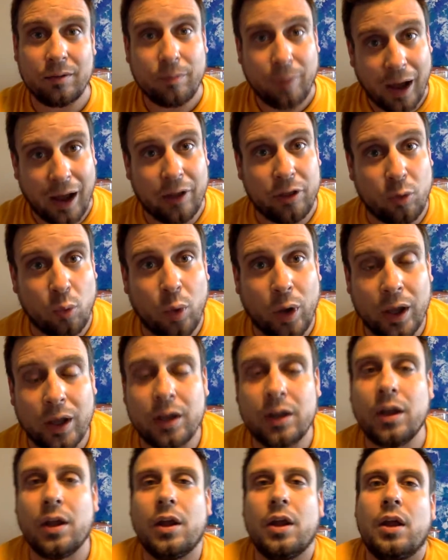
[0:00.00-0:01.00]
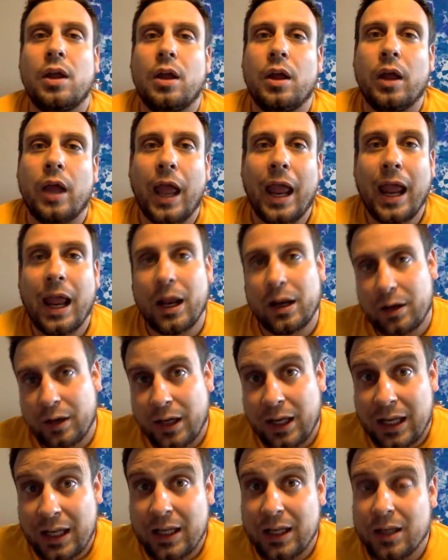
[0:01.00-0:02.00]
by the way. And
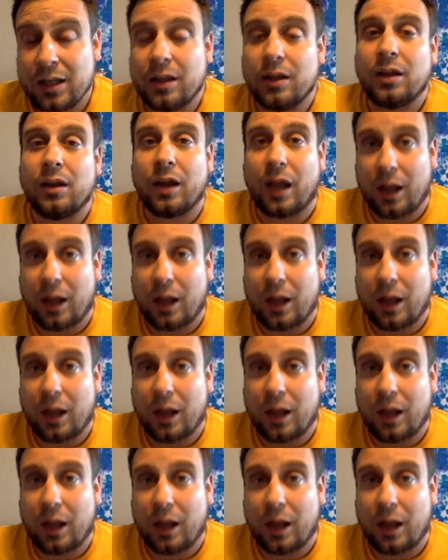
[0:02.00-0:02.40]
he,